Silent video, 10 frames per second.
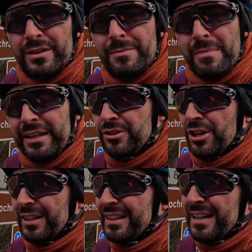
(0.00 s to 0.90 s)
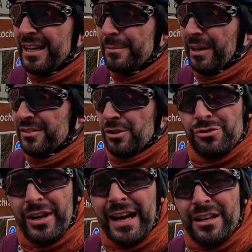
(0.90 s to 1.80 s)
in miniature, because the
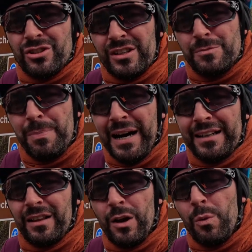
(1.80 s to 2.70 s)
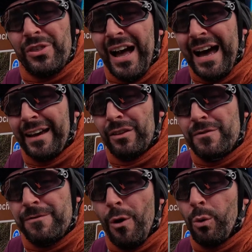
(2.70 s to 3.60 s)
String actually is parallel with the Highland
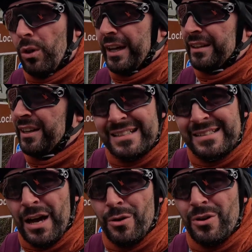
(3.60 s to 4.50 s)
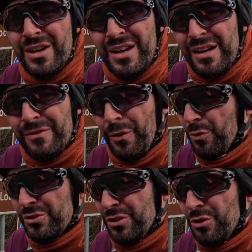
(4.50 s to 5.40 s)
fault line. Now, for
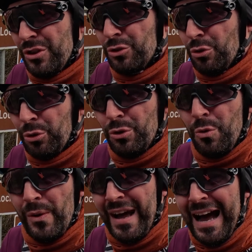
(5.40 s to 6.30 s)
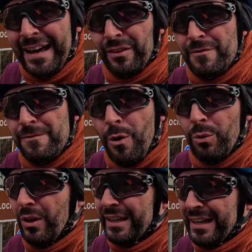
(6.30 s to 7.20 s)
those of you that don't know what the Highland fault
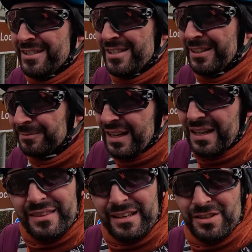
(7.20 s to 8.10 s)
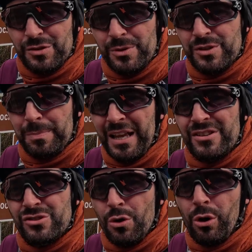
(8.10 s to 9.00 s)
line is, this is what splits
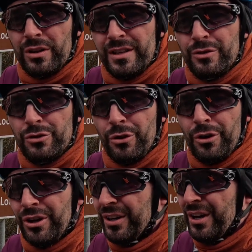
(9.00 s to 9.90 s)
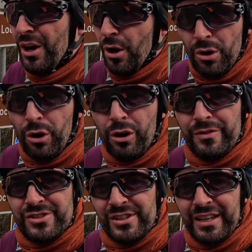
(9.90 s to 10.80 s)
Scotland in two.
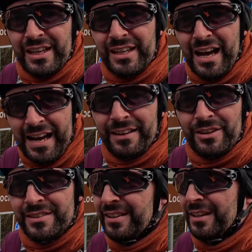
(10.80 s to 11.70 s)
Obviously, Highland,